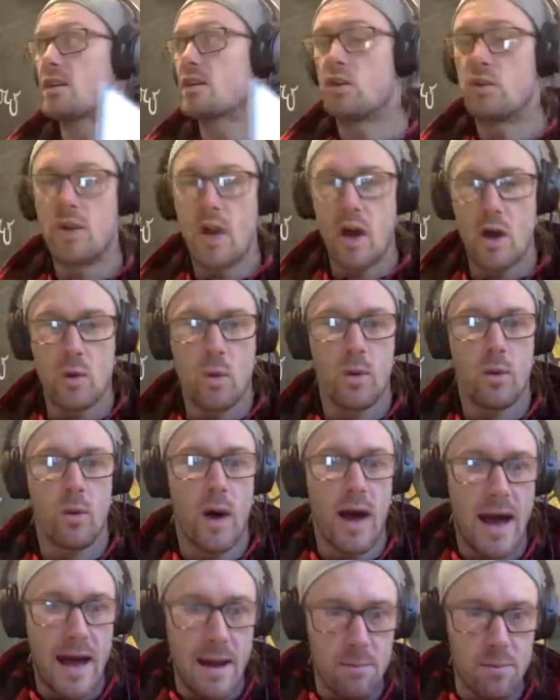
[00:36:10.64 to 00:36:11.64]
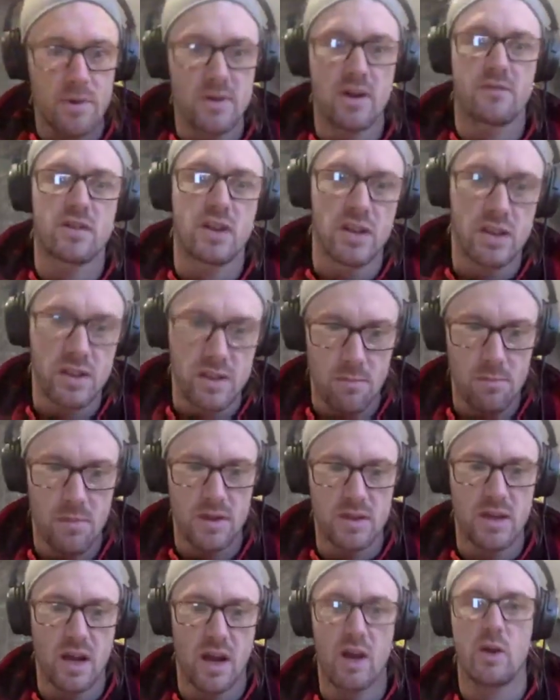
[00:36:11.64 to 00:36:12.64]
You know what happened? I've just stubbed my
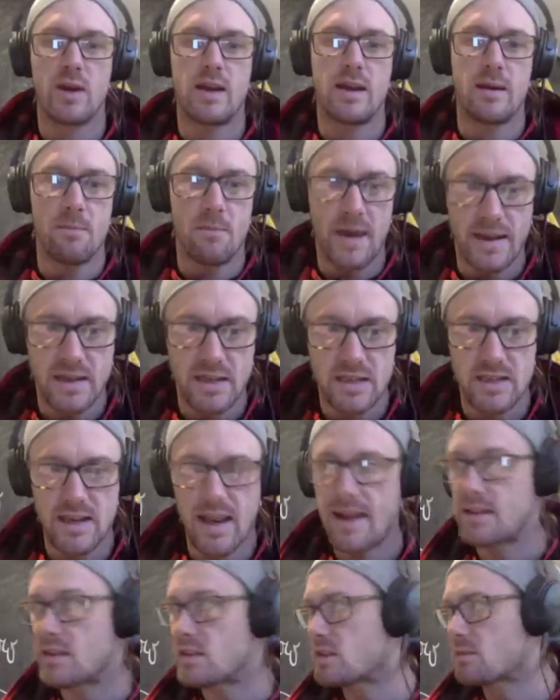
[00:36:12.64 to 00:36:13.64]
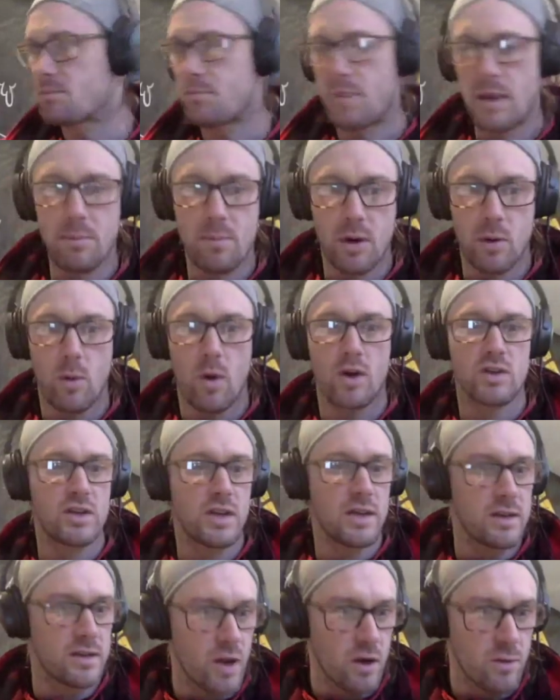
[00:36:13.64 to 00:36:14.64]
toe. It makes sense. People are
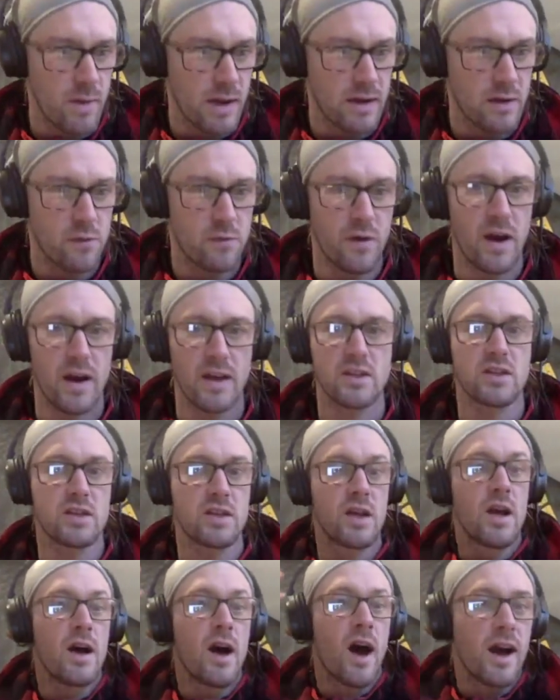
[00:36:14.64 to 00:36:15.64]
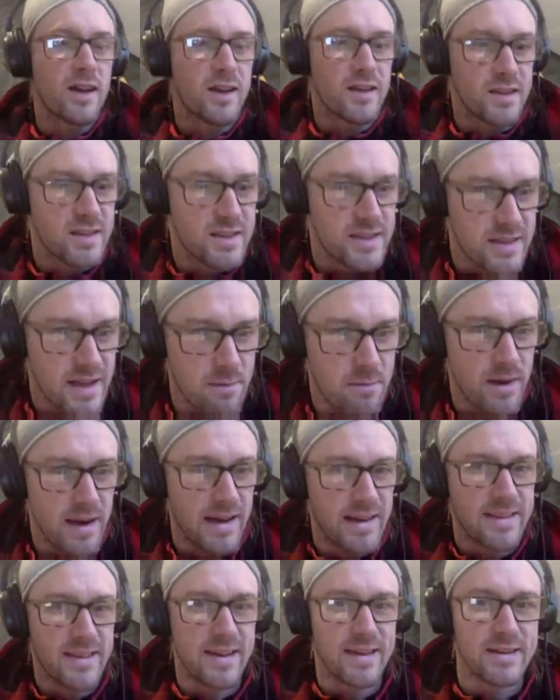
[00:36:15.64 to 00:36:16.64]
watching. Don't make a fuss. I can
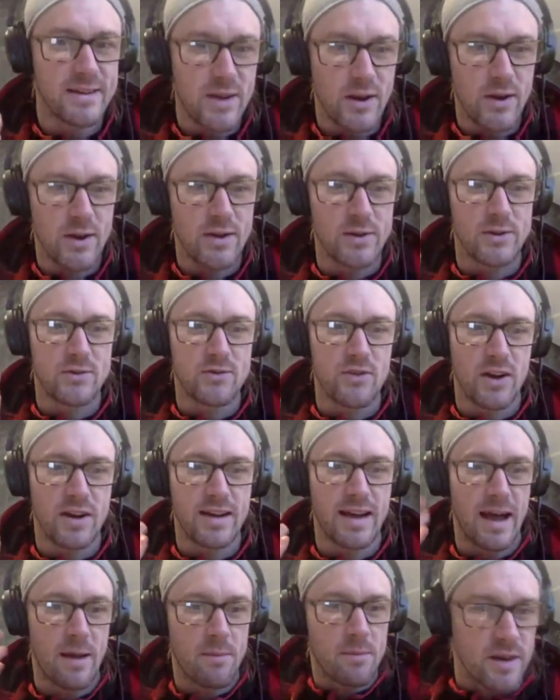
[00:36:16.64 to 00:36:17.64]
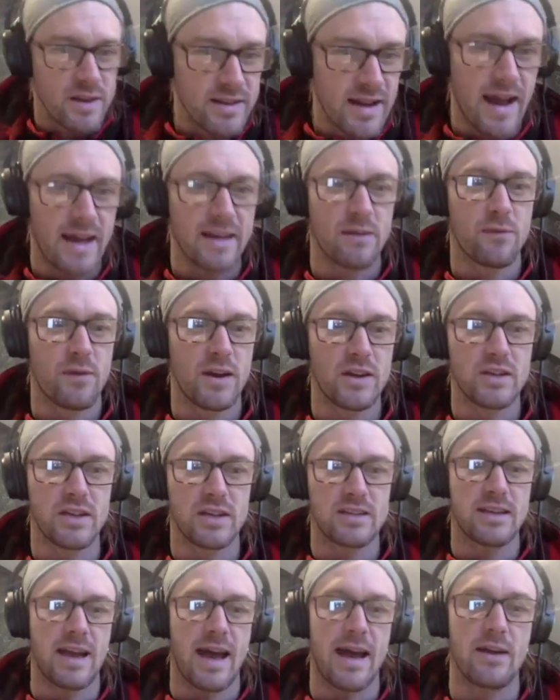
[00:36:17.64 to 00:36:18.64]
stimulate the internal drug cabinet and it flushes
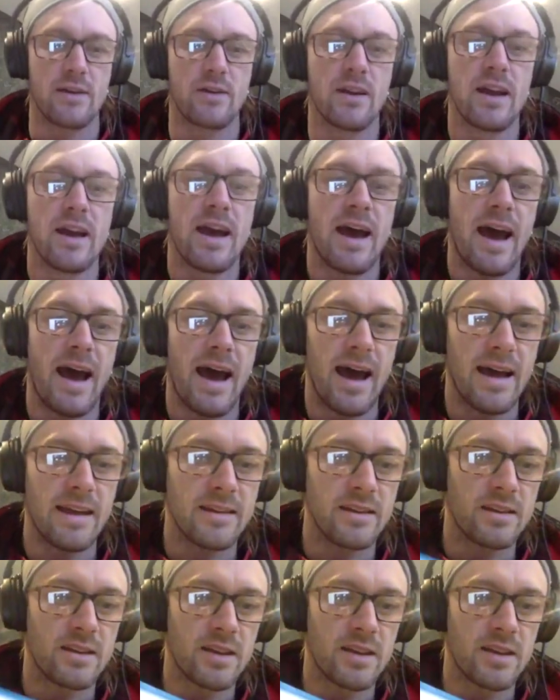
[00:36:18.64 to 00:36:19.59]
down and